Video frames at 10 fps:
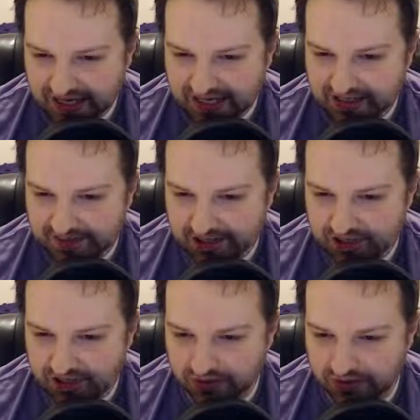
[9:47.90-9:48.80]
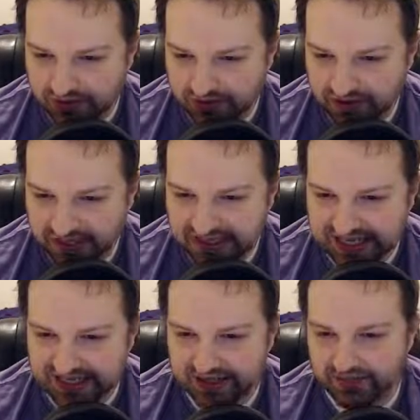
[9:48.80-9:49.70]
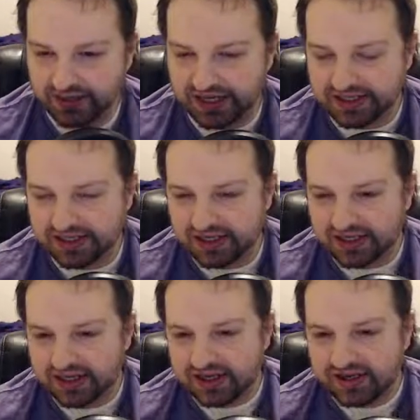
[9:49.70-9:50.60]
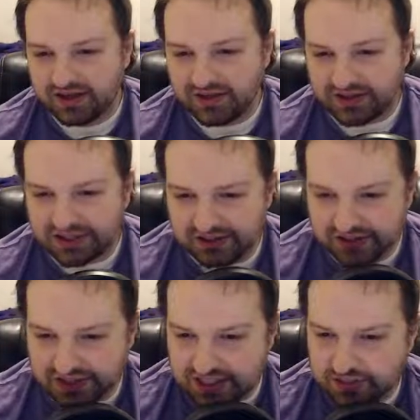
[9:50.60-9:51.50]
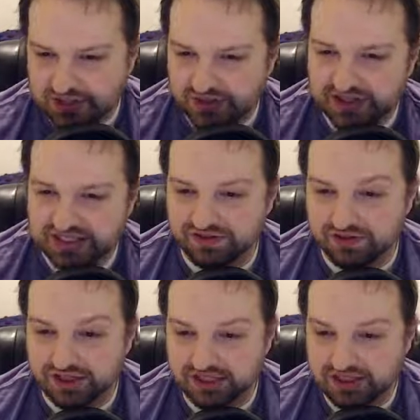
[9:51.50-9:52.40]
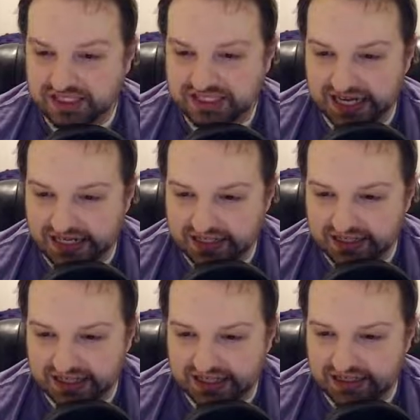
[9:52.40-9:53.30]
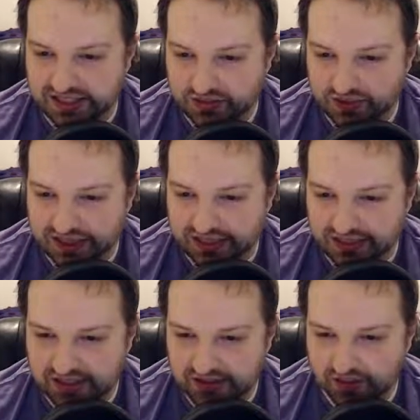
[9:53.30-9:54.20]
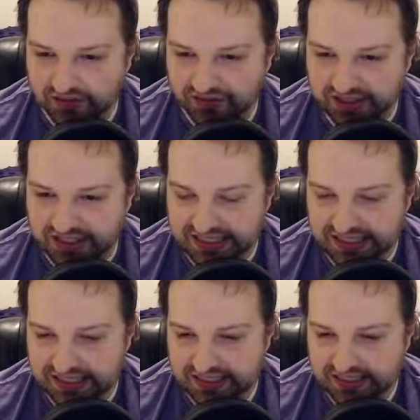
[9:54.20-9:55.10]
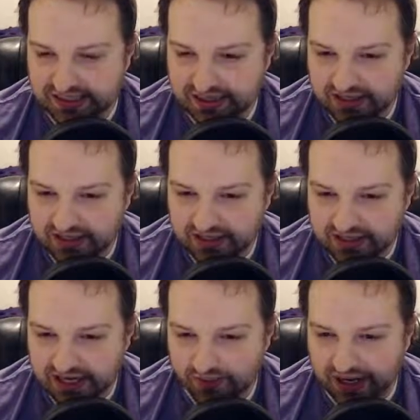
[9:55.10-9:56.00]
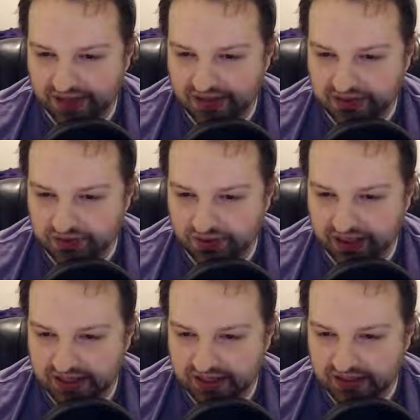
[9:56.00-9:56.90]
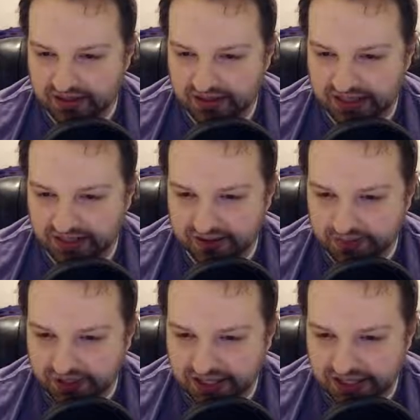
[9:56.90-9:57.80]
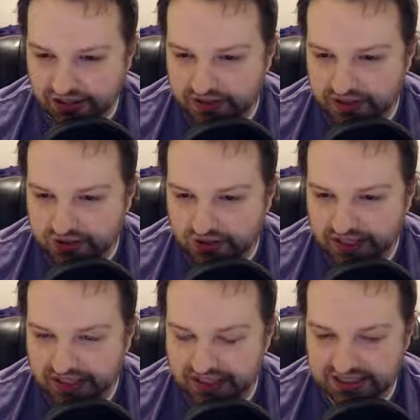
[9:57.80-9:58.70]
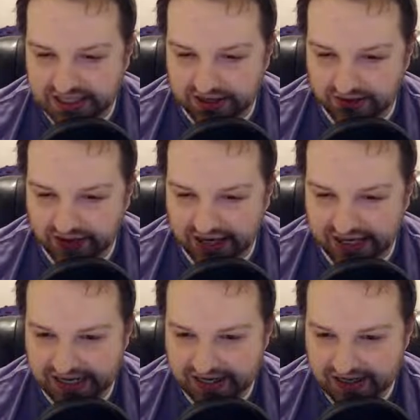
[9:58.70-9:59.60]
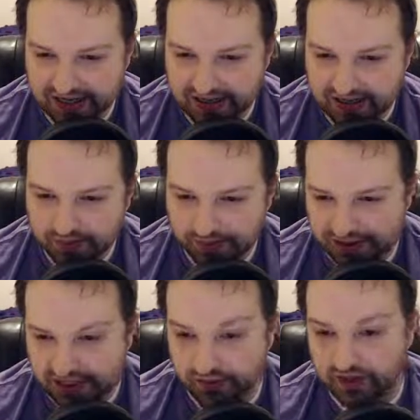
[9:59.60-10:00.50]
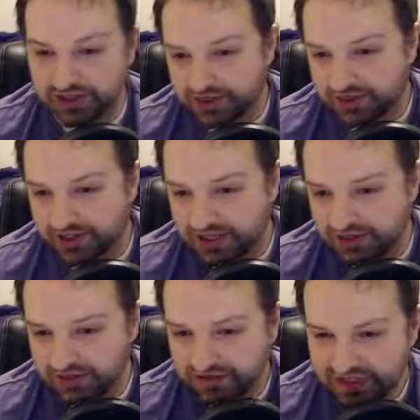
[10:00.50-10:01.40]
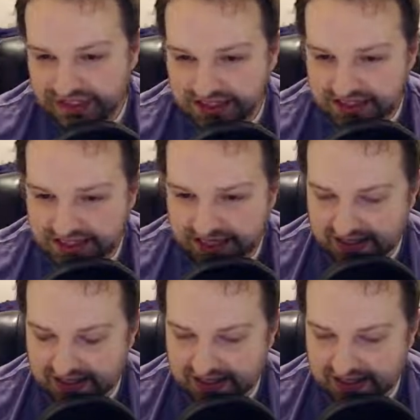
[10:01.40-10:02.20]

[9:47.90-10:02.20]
I'm not sure exactly what the difference is between the different states, like disoriented or fatigued, and why this one, like you put it into a disoriented state already, but then you also put it into a fatigued state.